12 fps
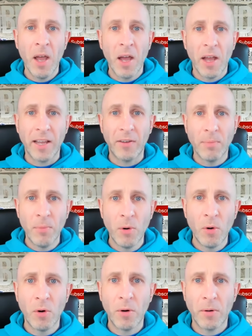It's
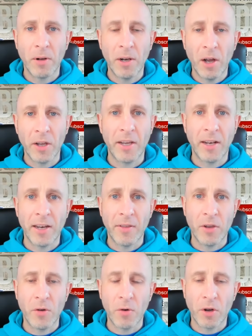more likely
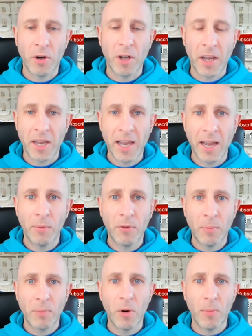that you're going to
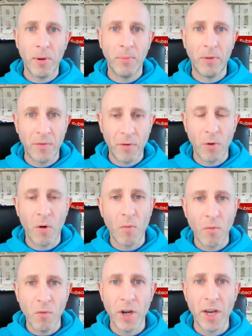encounter problems if you're
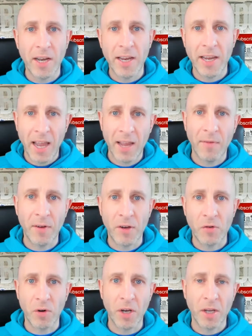a really heavy
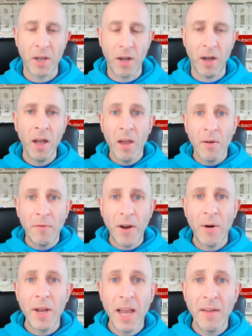drinker.
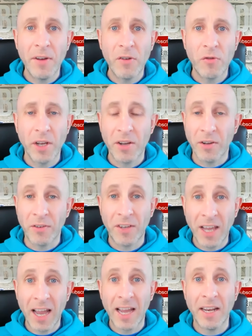Very heavy drinkers
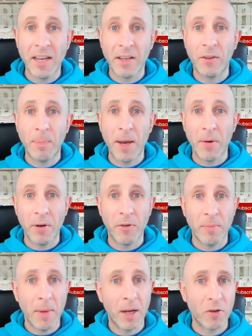can
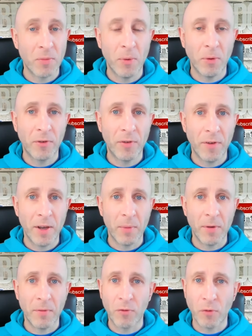experience much more severe
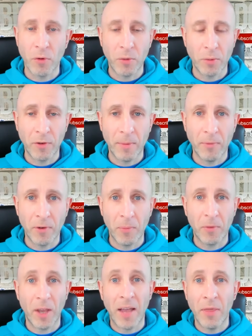withdrawal
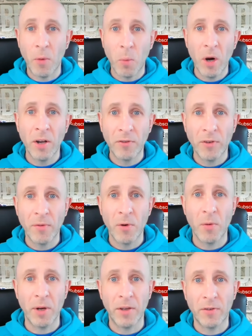symptoms, and the worst of
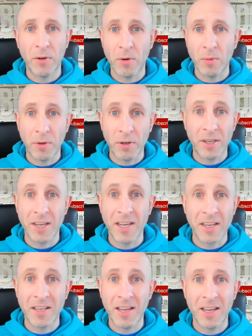all is called the
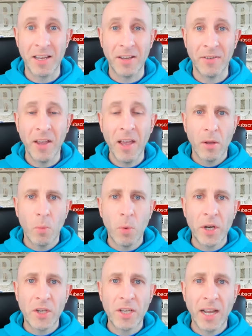DTs,
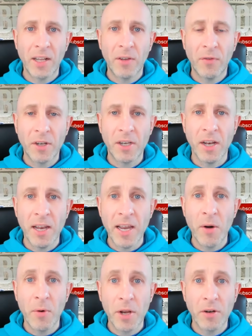which stands for
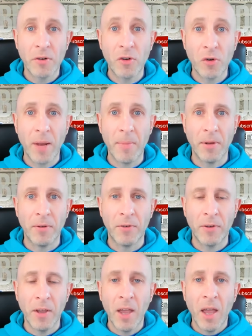delirium
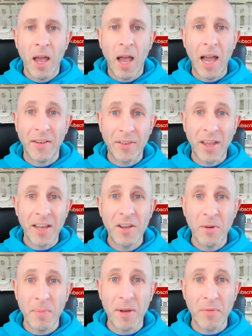tremens. And they
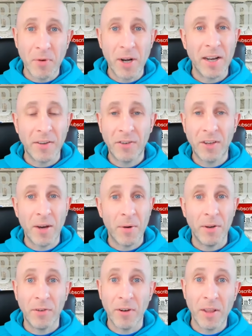can be really
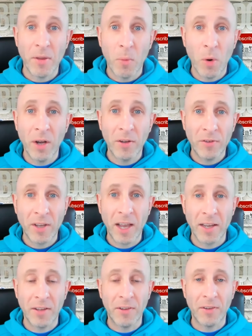serious, and in the worst
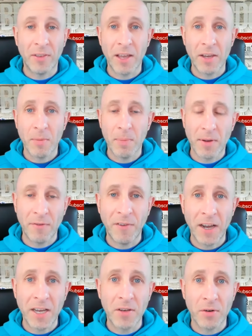cases, they can be
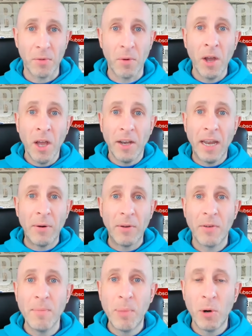fatal. Now,
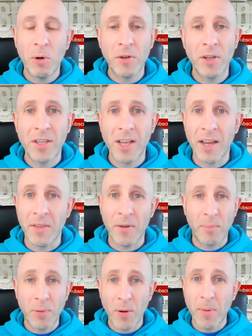it's important to say
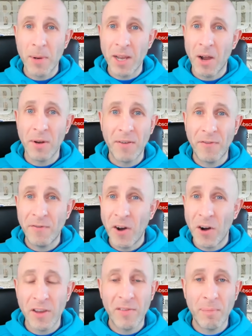that probably only
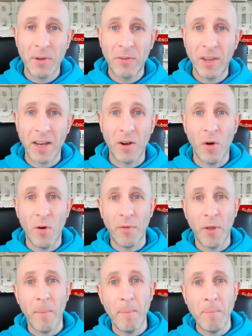5% of
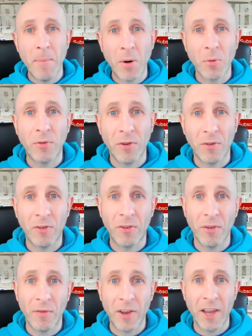the most
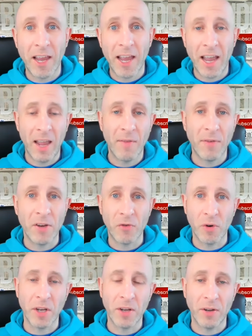severe heavy
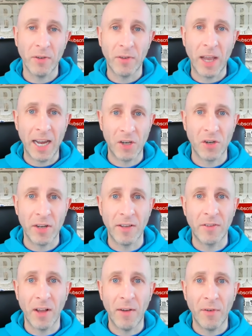drinkers actually
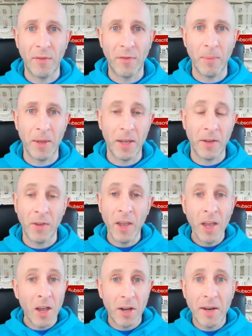suffer from these.
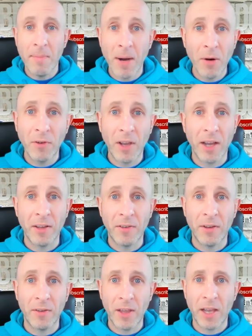And in most
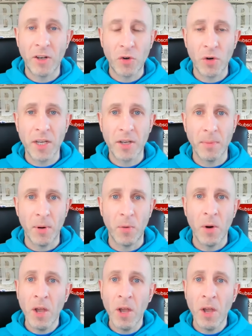cases, they're treatable.